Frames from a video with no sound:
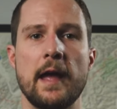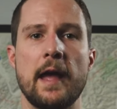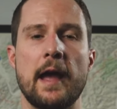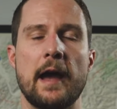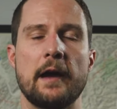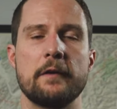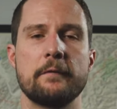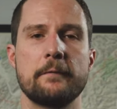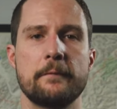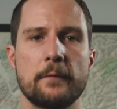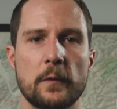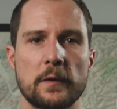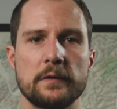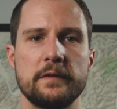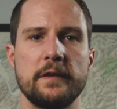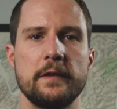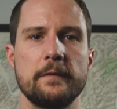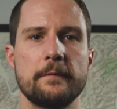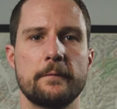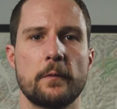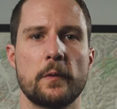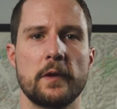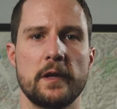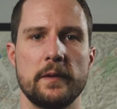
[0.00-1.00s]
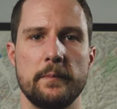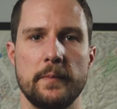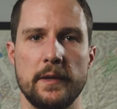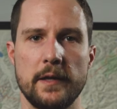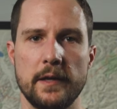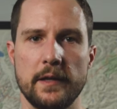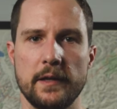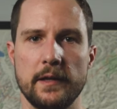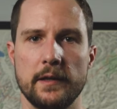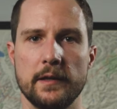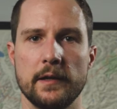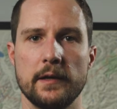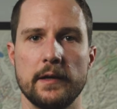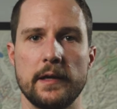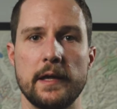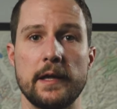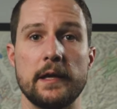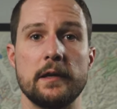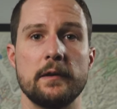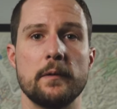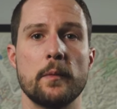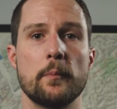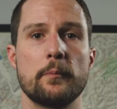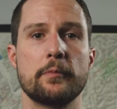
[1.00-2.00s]
at fourteen forty p
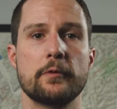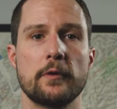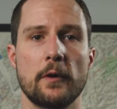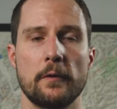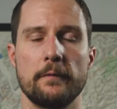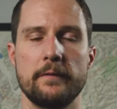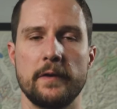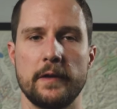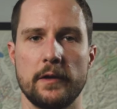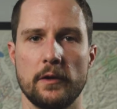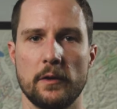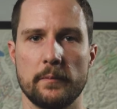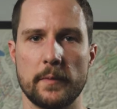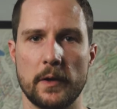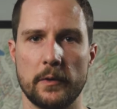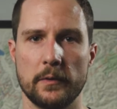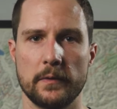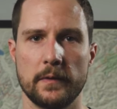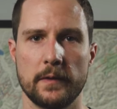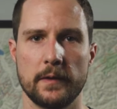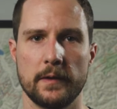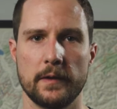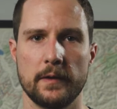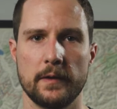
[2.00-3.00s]
in Pro video mode.